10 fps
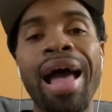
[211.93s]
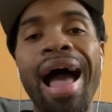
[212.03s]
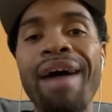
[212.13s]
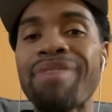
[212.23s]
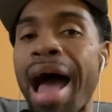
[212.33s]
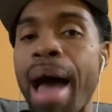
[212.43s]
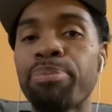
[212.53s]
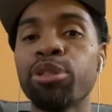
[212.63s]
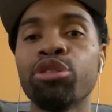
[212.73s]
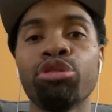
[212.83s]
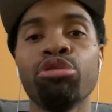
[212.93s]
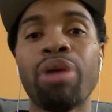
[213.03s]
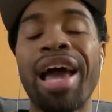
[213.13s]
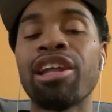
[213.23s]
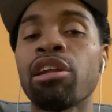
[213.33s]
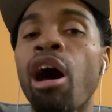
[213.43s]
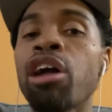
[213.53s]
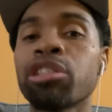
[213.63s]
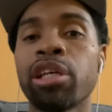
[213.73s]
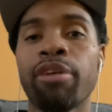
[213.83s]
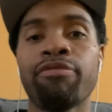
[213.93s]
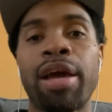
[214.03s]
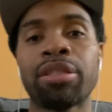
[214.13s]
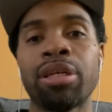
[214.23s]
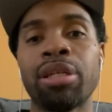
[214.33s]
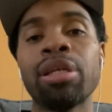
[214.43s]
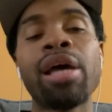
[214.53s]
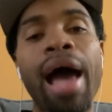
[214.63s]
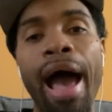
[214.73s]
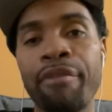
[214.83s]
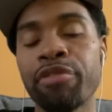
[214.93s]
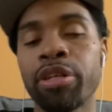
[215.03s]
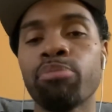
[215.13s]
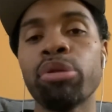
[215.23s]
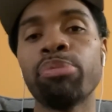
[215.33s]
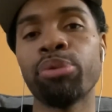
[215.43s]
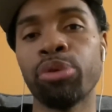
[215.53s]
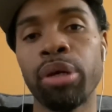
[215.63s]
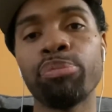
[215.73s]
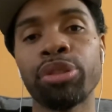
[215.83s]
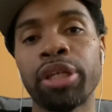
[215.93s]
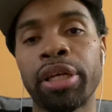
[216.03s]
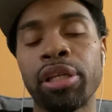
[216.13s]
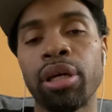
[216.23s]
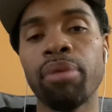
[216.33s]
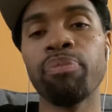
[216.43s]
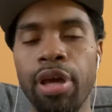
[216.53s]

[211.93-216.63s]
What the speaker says: have happened to and largely affected African people in particular.